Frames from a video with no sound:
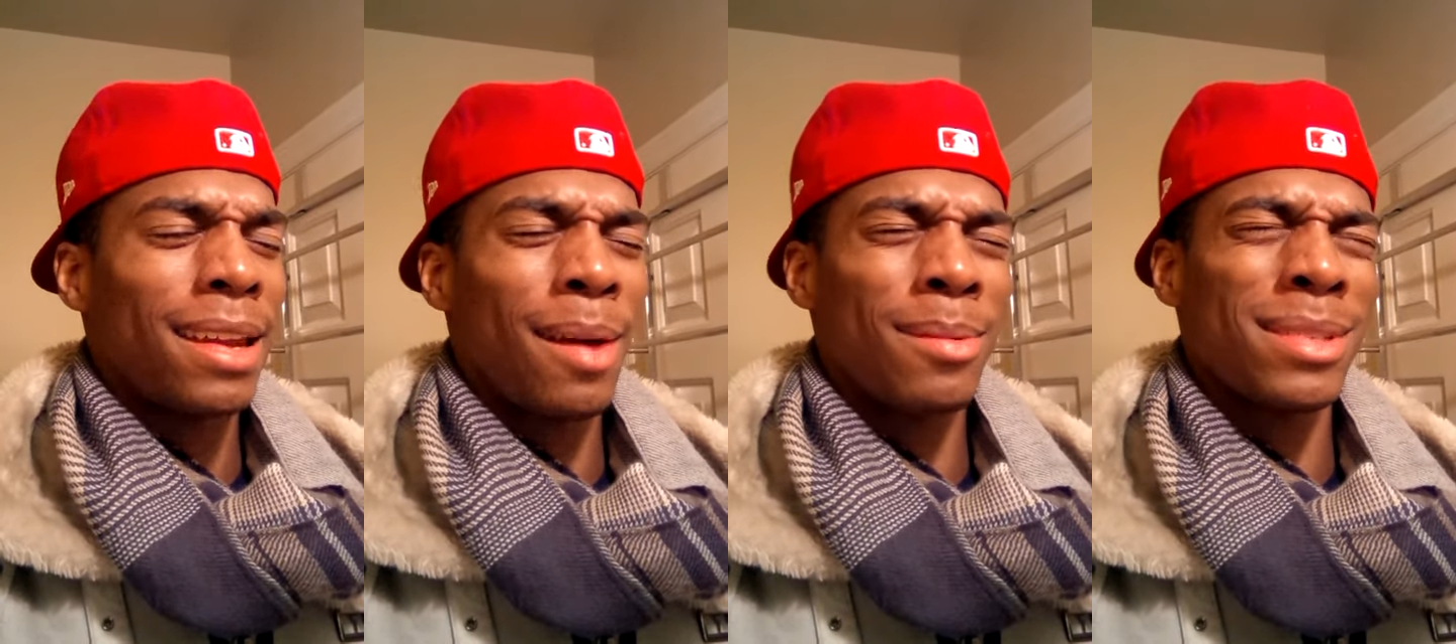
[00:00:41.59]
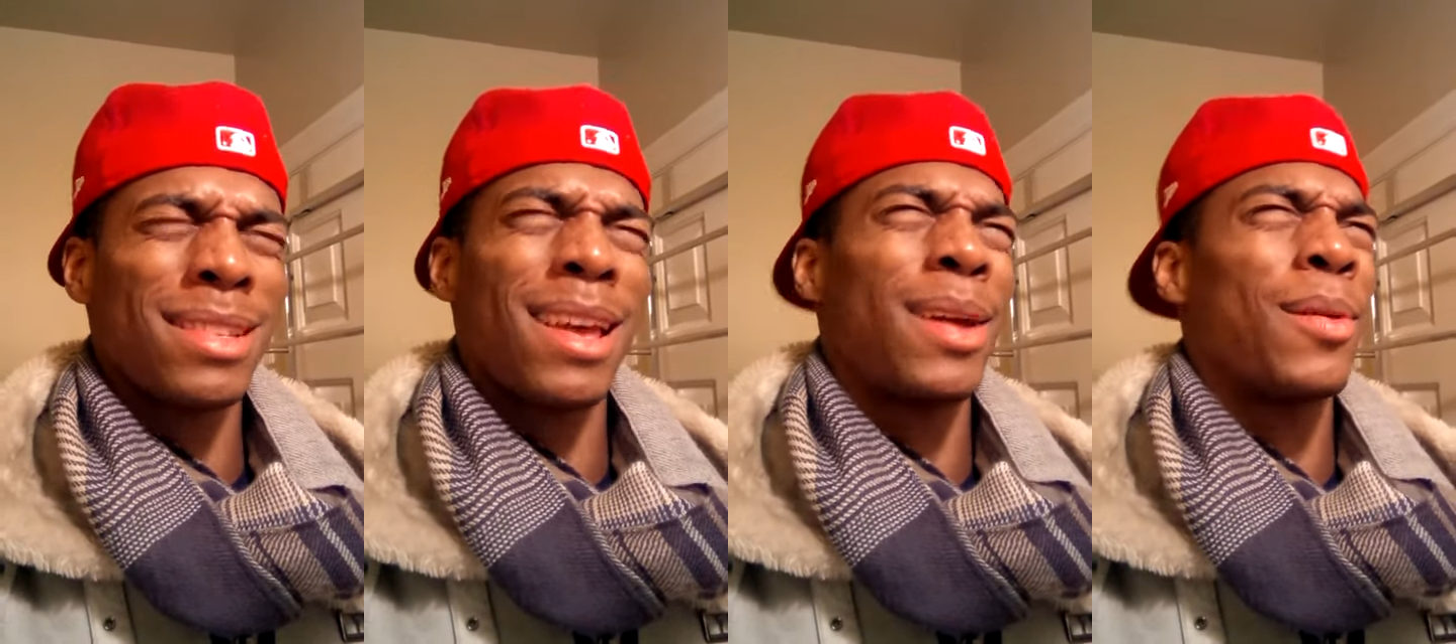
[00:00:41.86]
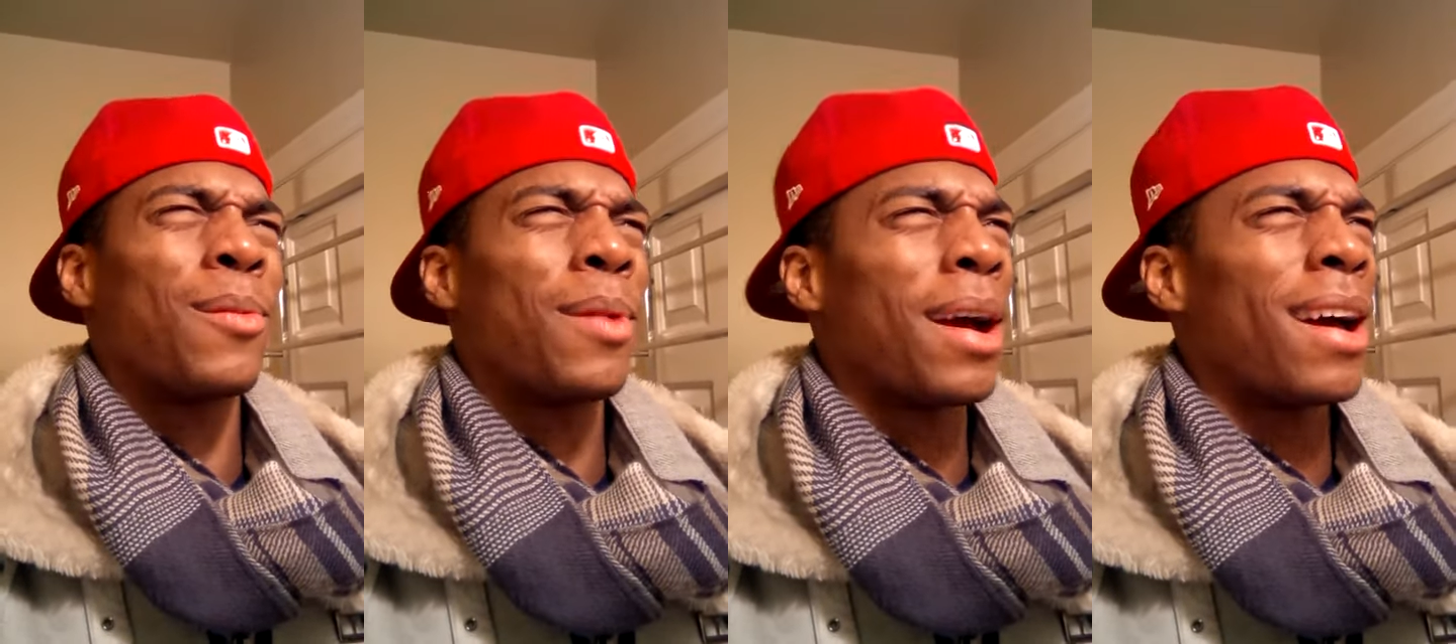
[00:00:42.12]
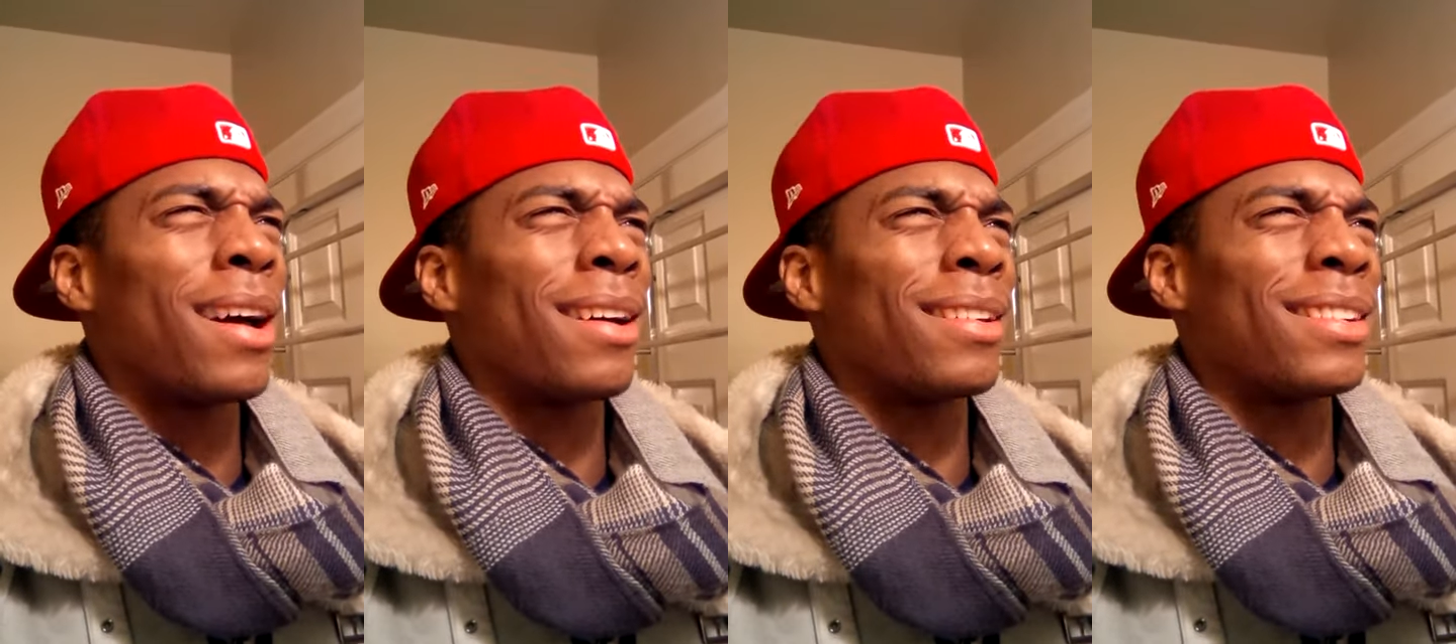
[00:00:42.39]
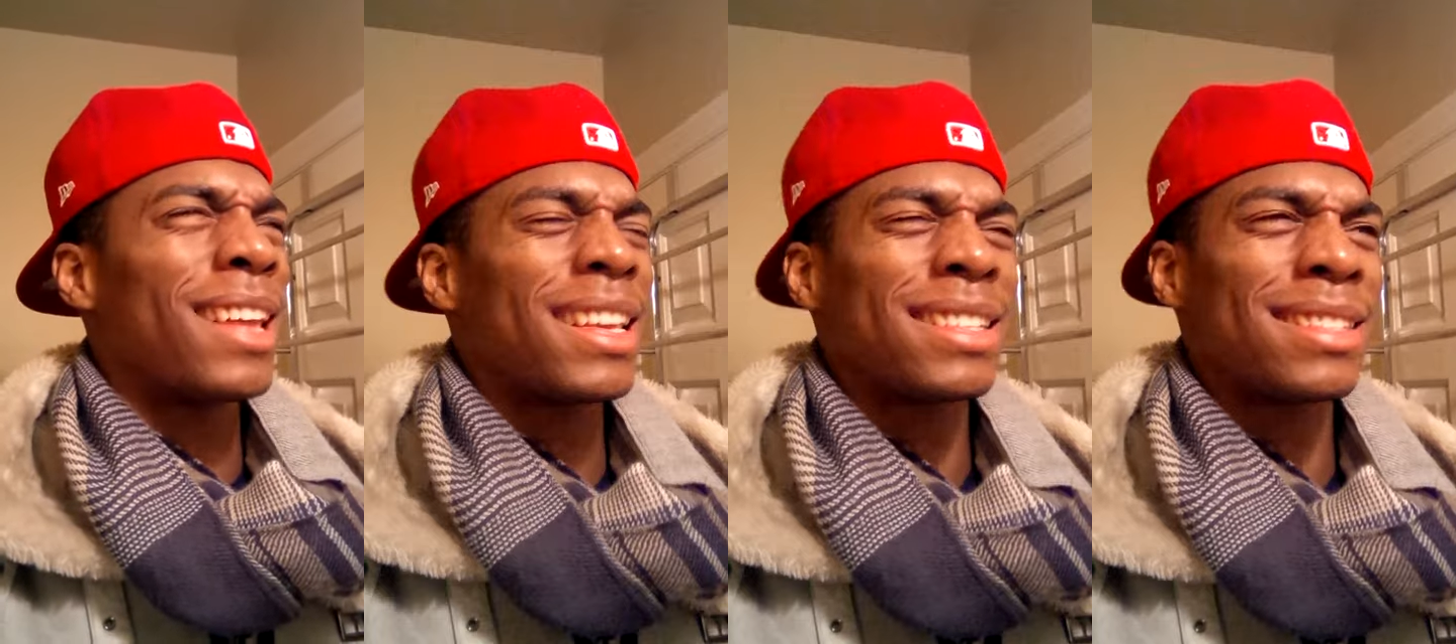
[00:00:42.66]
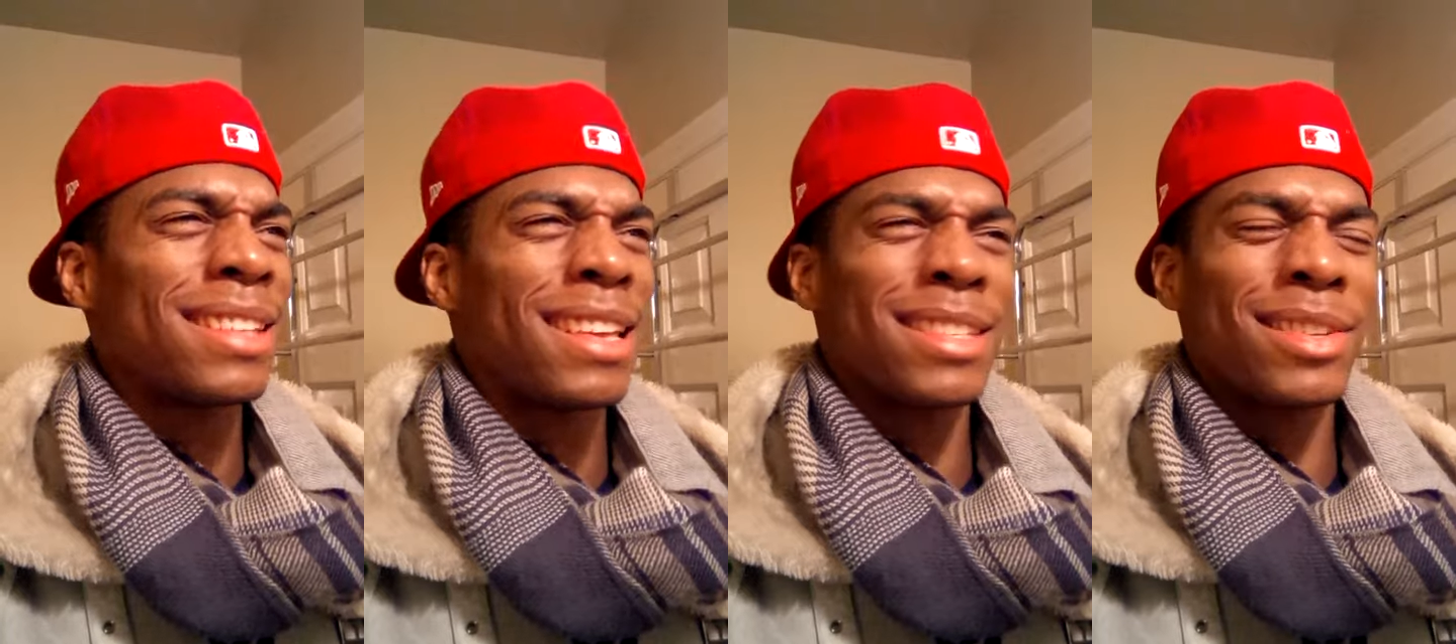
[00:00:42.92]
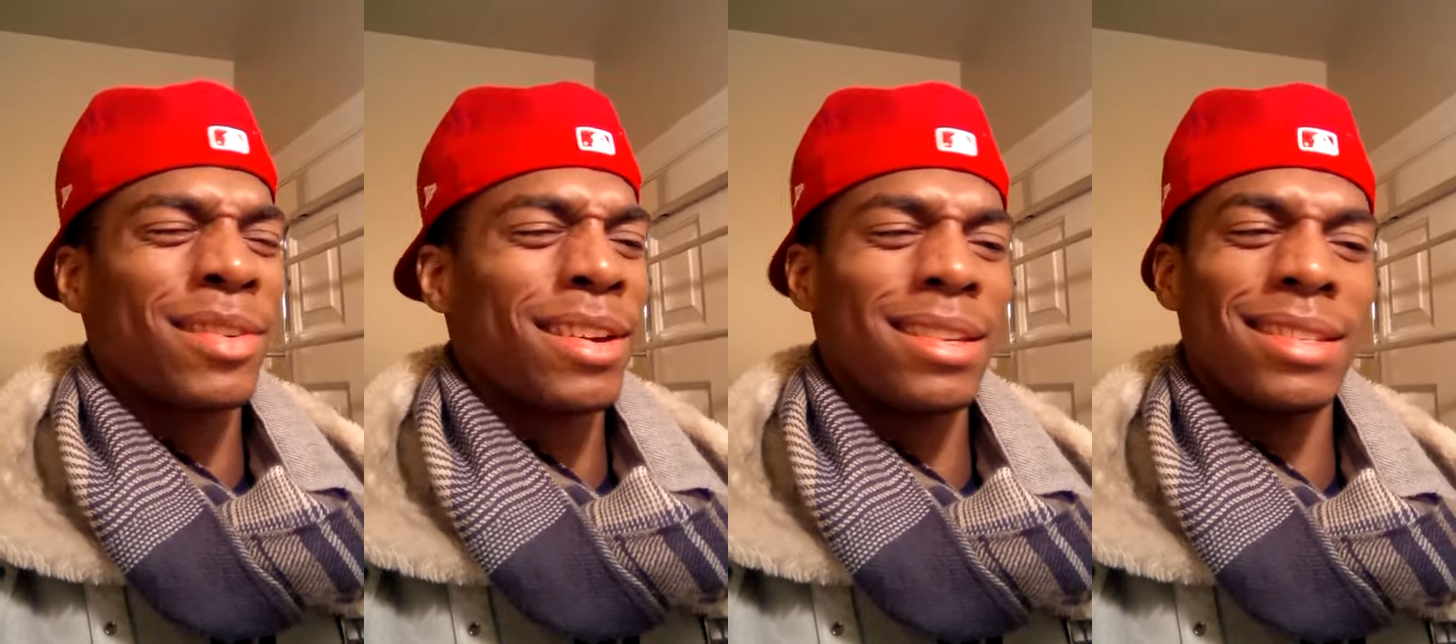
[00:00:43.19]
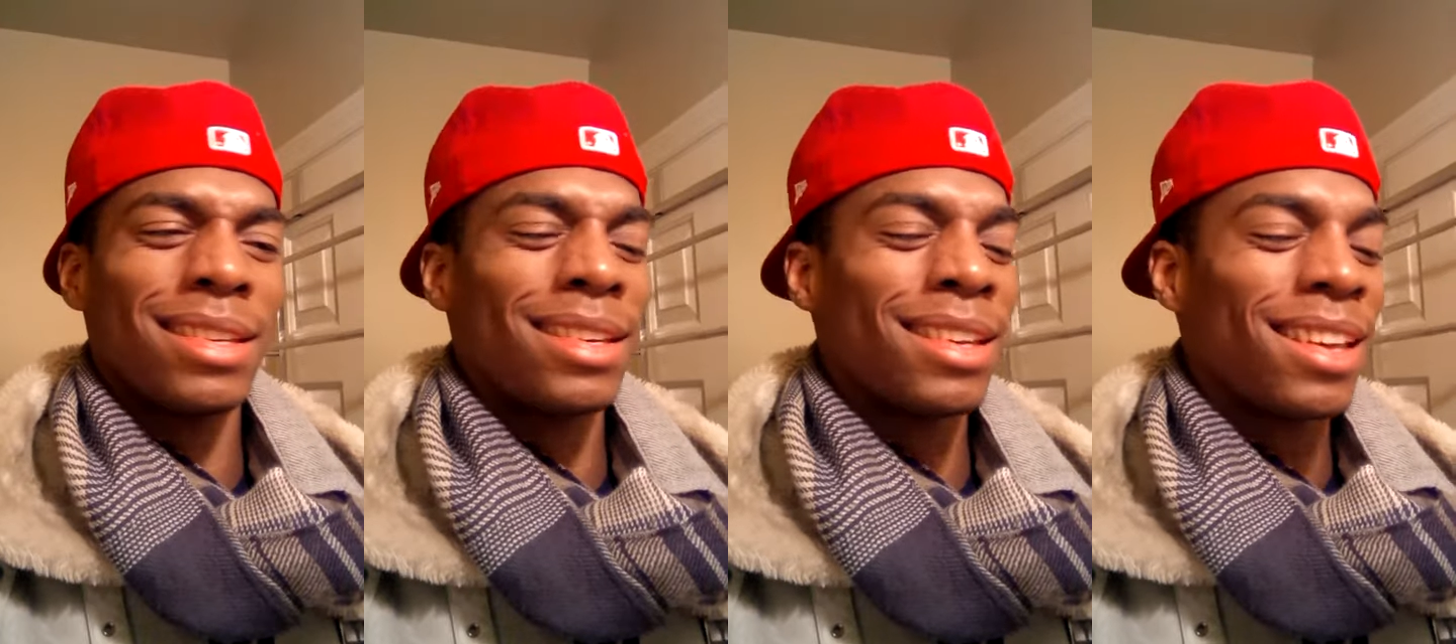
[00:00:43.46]
And I was like, wow, that's
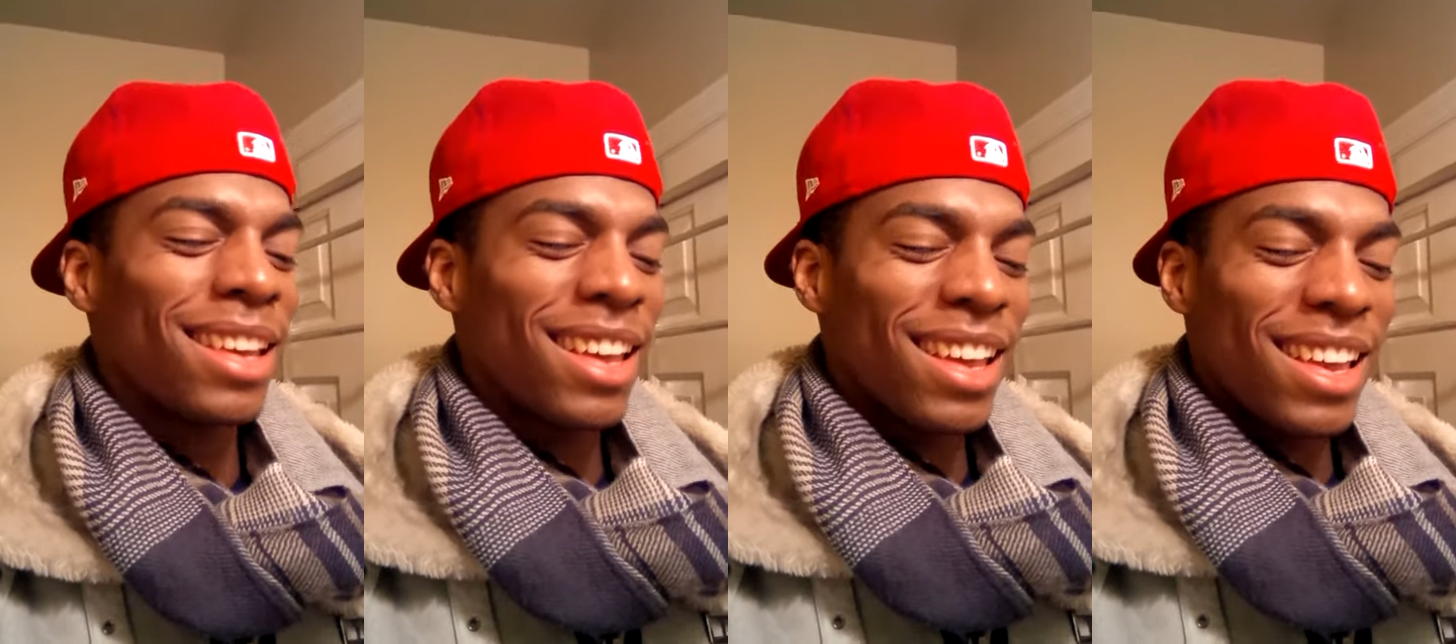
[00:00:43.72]
crazy.